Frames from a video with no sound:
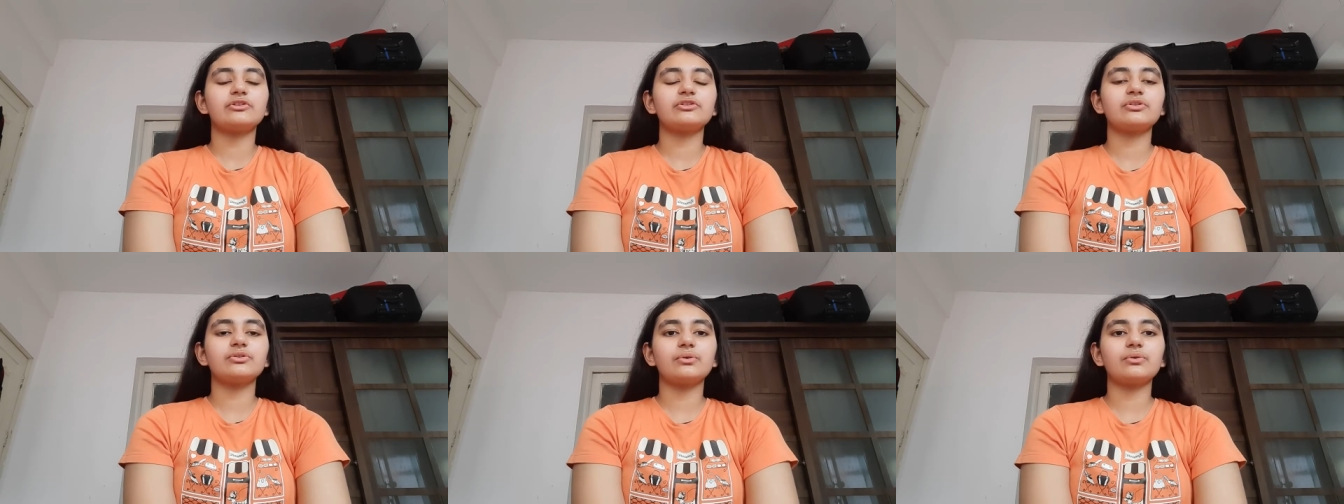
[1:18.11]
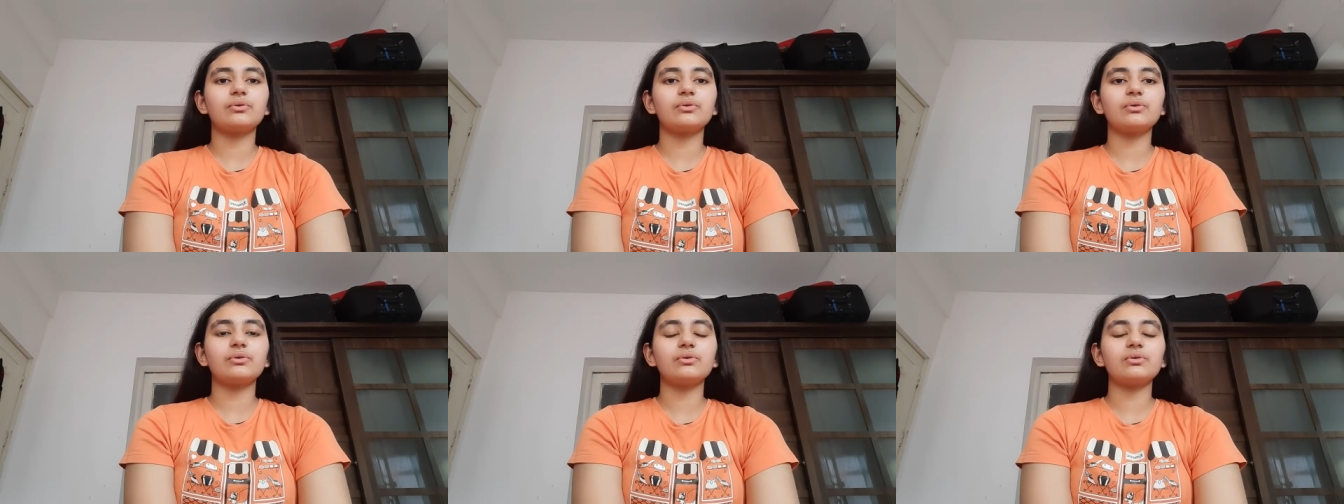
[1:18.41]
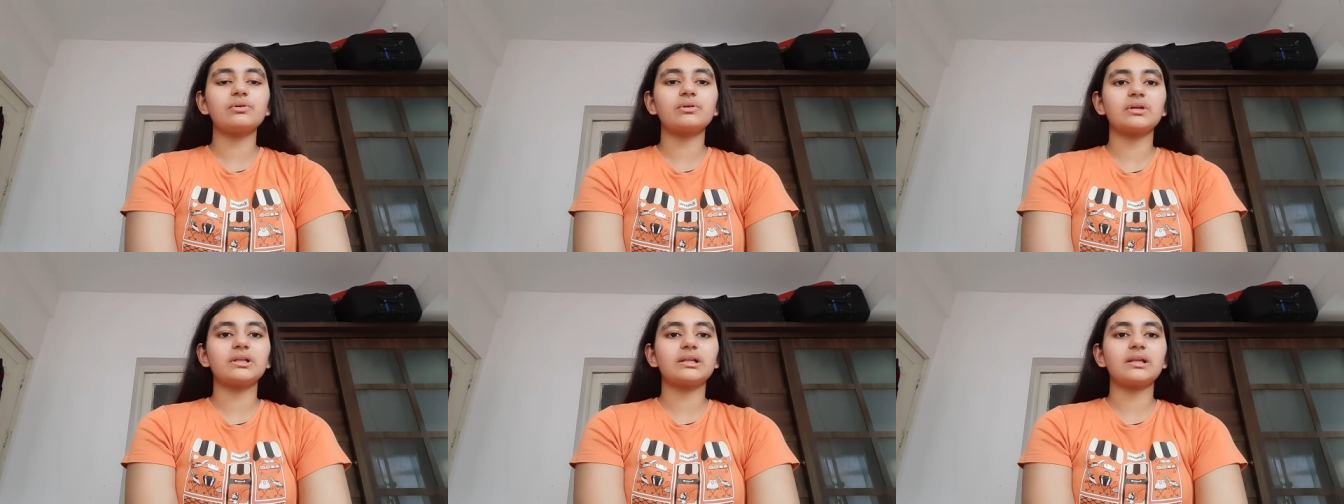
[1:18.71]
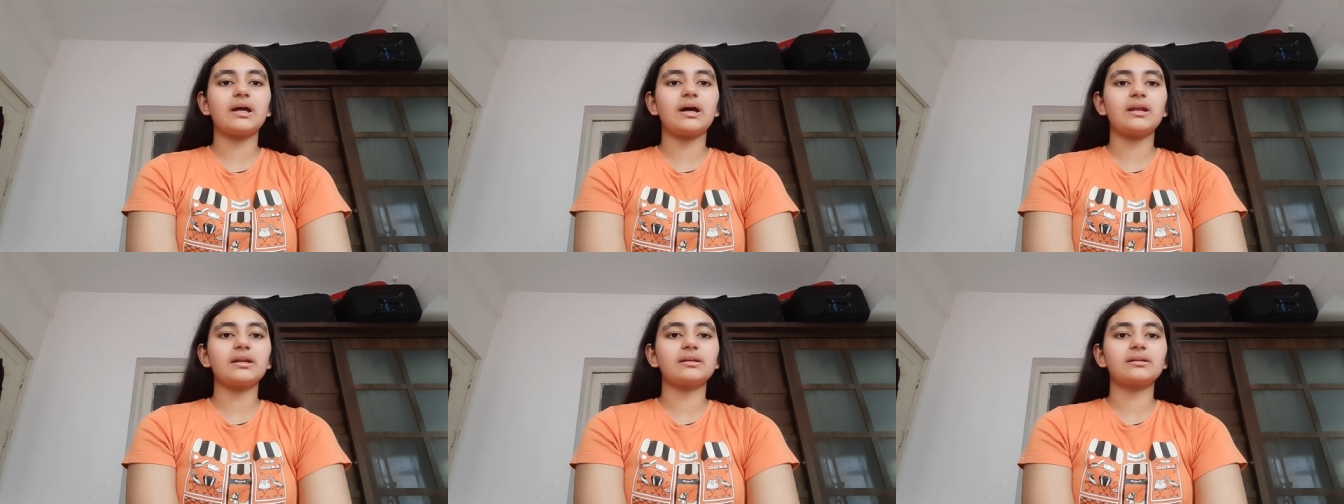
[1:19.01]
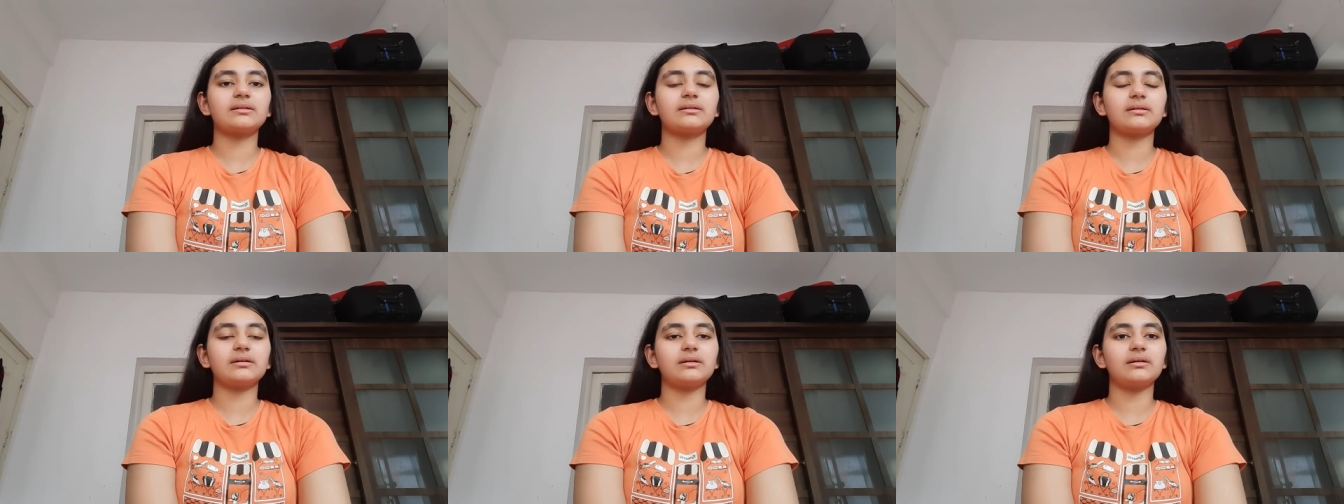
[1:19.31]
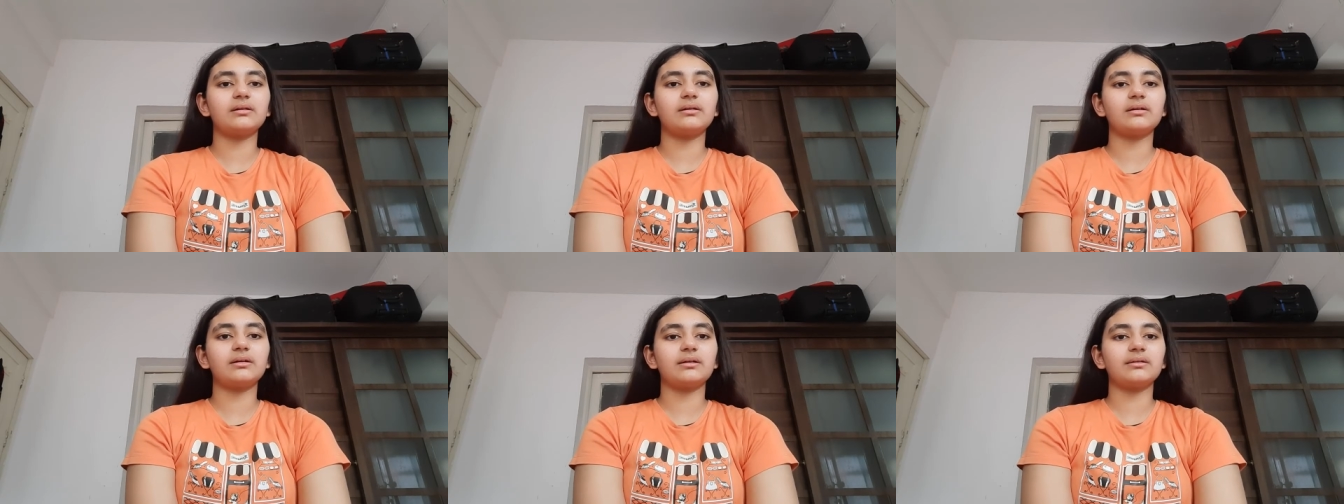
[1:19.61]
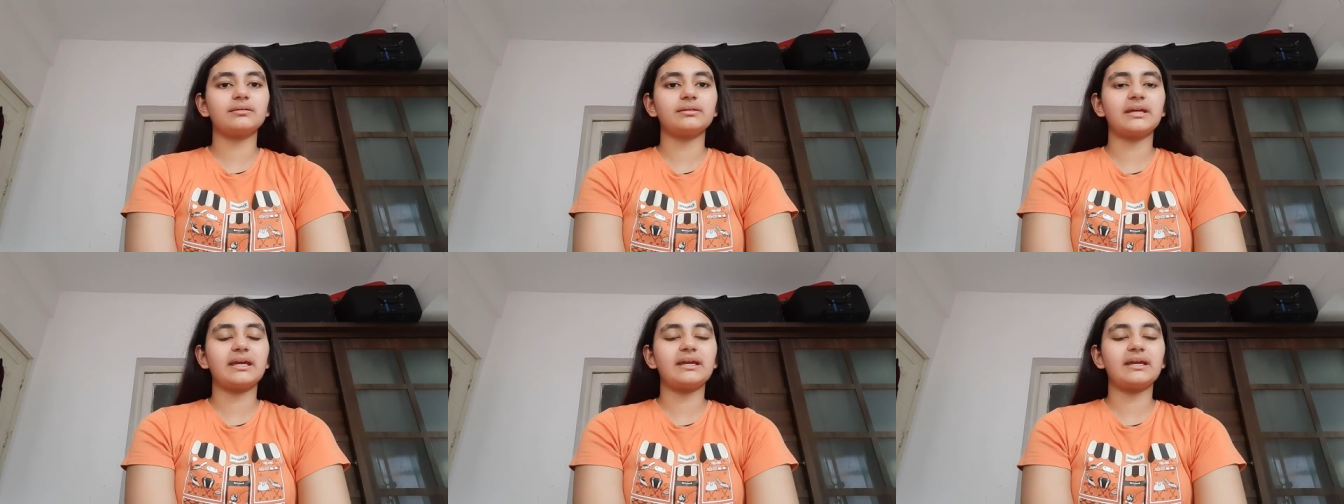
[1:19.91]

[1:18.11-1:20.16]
So Clarke uh,